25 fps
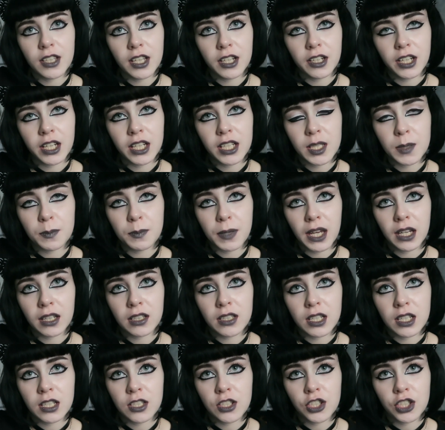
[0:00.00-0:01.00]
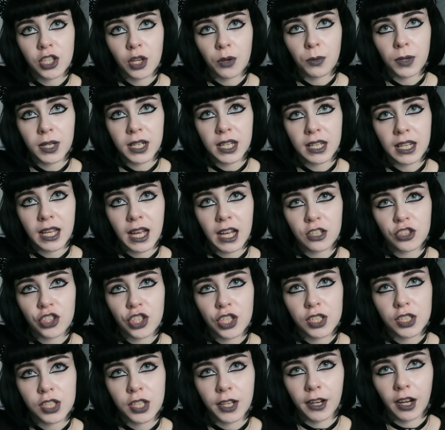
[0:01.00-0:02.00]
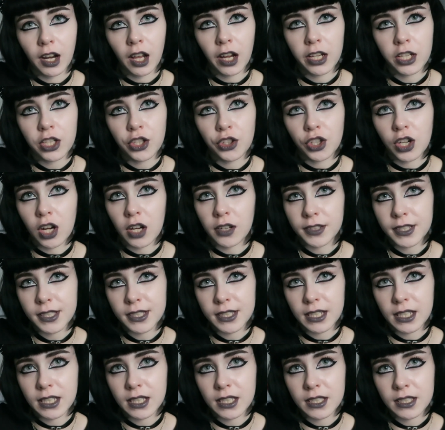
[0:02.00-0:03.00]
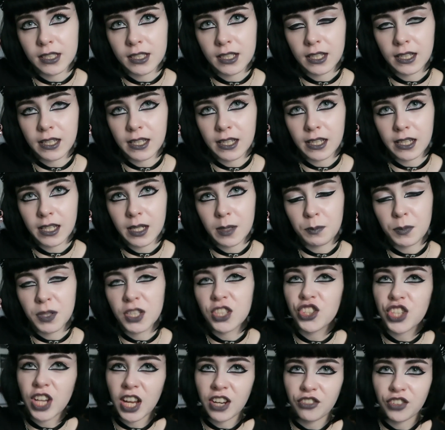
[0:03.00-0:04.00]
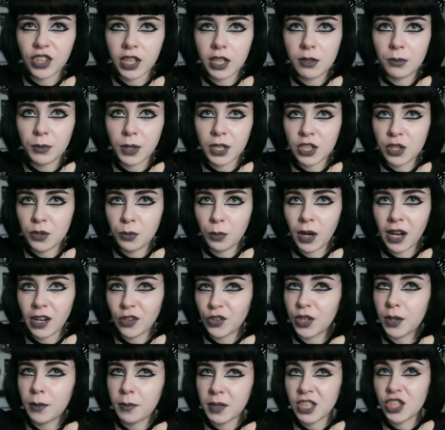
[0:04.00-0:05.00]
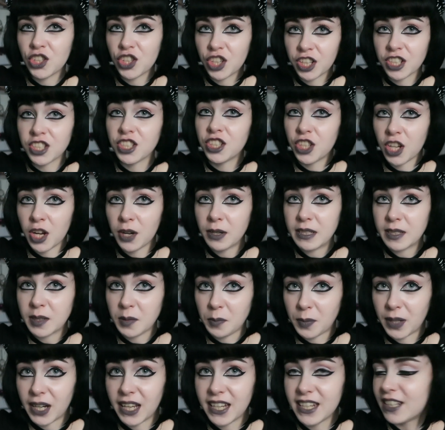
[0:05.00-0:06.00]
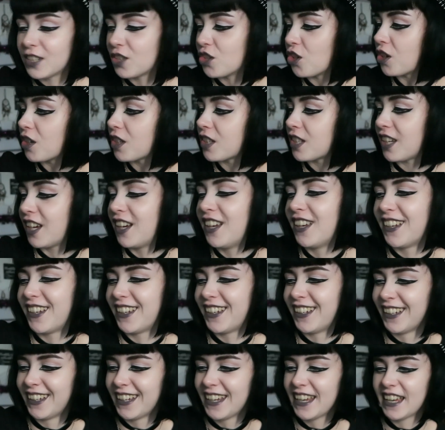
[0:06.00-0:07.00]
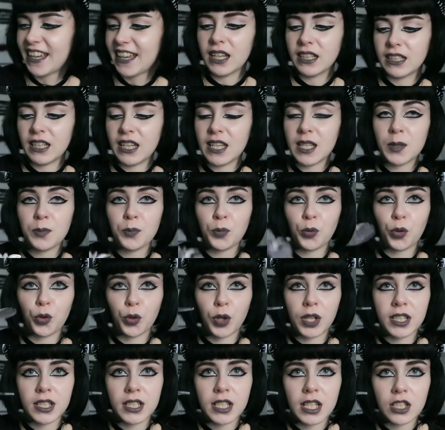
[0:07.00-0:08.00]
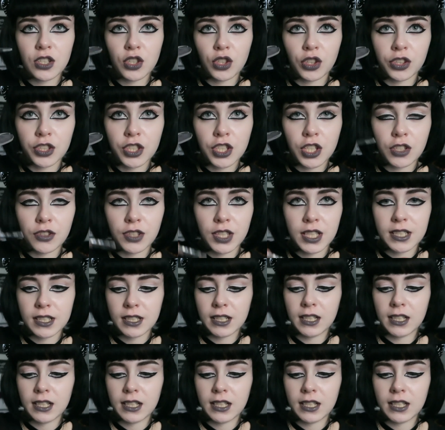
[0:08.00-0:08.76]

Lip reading: than I expected, so when it catches the light you can't see it as clearly, but generally when you wear it, I mean, you're gonna know it's a plague doctor. It is printed onto this